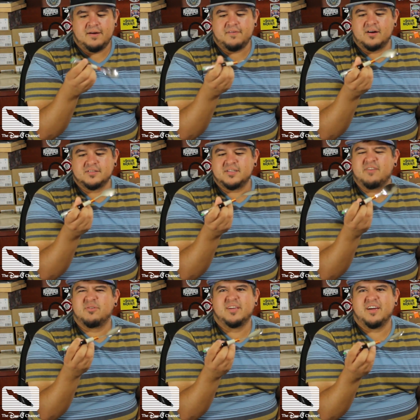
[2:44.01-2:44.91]
I've honestly
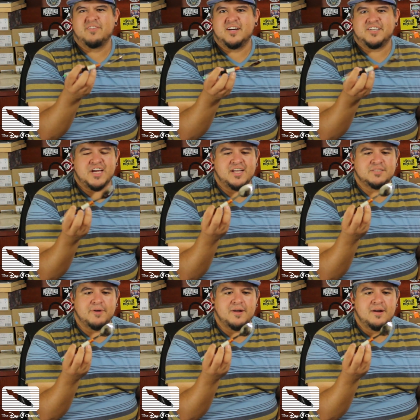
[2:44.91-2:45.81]
never really given it a
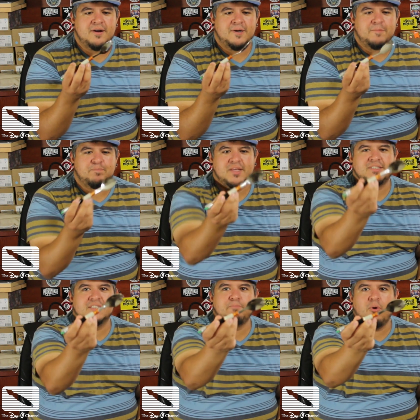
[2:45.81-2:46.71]
chance, but
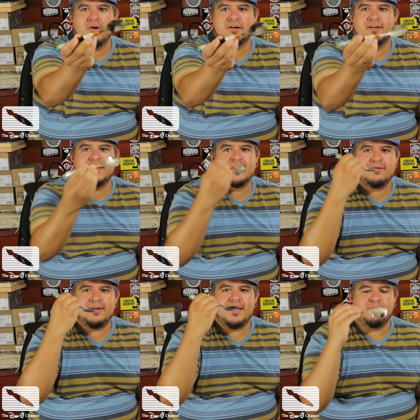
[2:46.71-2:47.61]
it's a spork.
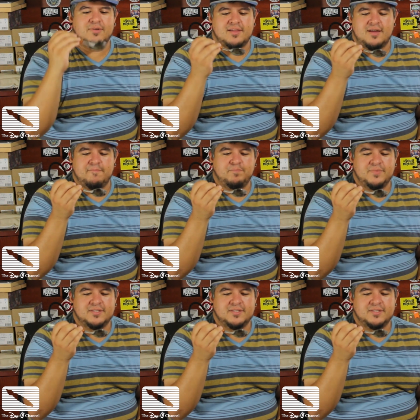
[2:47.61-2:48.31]
Like, you eat with it.